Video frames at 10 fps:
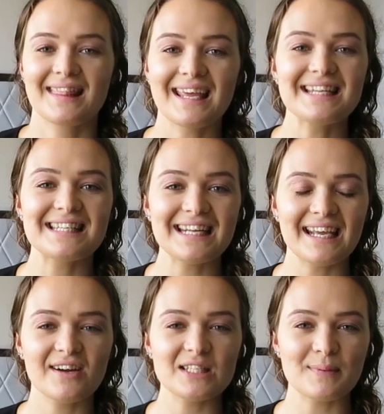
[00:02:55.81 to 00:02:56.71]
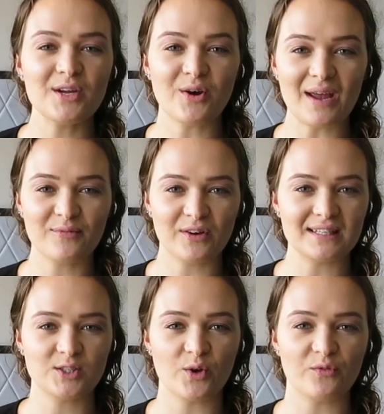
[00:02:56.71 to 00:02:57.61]
The internet here has been great for
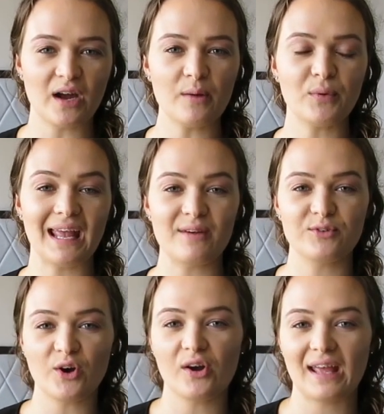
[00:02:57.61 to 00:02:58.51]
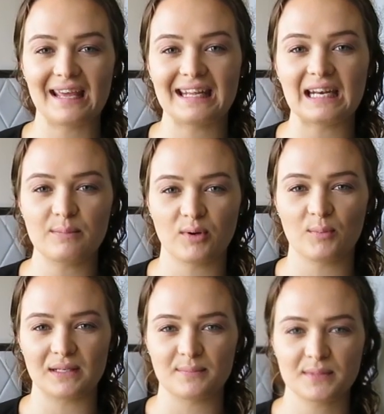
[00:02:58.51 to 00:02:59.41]
us so far, and we have not had any
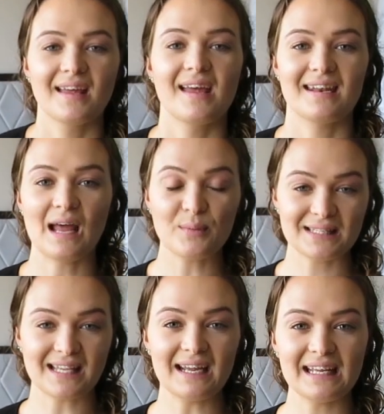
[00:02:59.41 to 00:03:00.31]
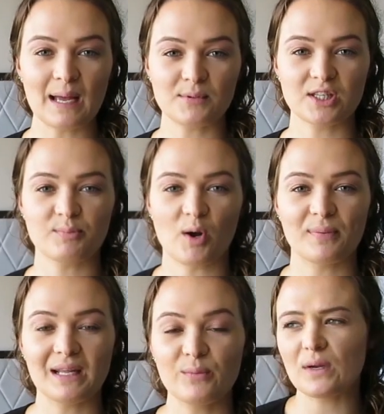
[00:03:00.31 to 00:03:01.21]
problems. Now with signing up to the
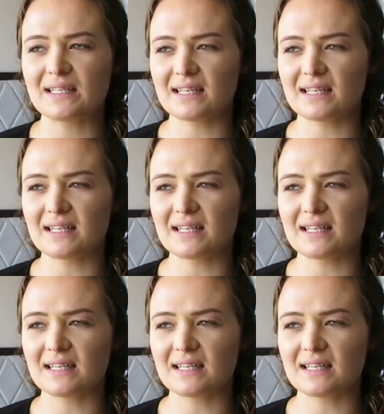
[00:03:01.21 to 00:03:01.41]
property, we